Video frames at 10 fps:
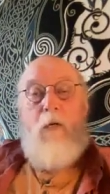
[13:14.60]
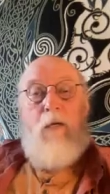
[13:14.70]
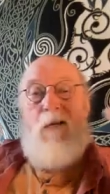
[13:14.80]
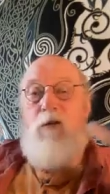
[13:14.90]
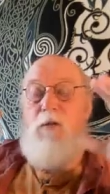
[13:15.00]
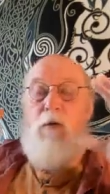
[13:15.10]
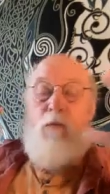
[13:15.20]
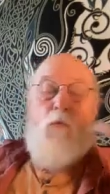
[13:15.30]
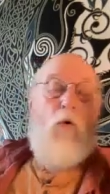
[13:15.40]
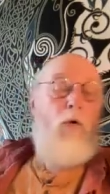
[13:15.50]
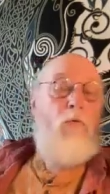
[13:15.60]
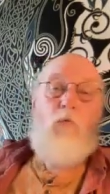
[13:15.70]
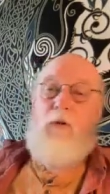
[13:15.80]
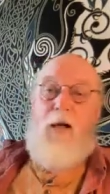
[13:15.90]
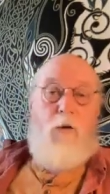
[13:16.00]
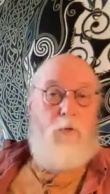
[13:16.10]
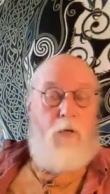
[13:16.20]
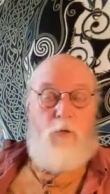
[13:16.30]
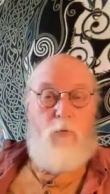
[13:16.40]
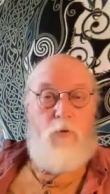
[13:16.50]
He's a world-renowned
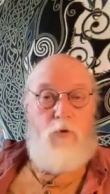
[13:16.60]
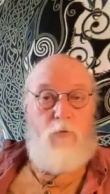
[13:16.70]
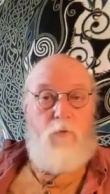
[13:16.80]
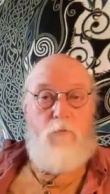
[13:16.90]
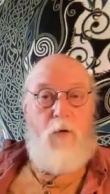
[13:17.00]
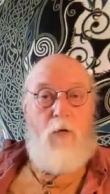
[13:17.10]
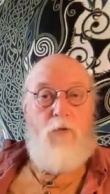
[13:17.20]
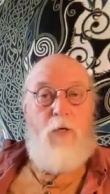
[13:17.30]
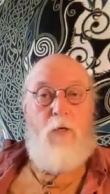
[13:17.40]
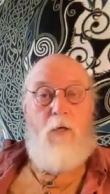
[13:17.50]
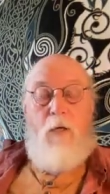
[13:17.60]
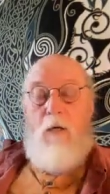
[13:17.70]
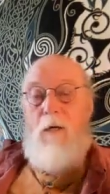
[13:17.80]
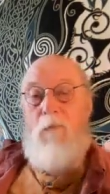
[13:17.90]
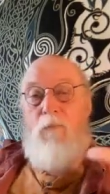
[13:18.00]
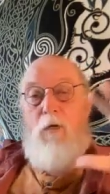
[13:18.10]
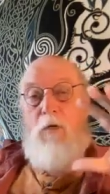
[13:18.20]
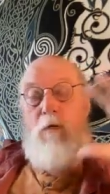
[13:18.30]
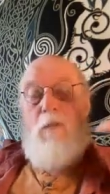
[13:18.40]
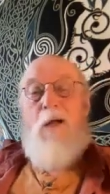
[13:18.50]
expert in juvenile fire setting,
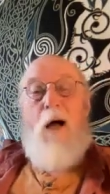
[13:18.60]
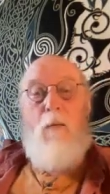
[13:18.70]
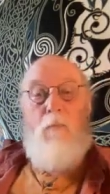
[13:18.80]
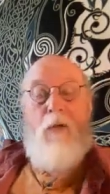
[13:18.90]
just top.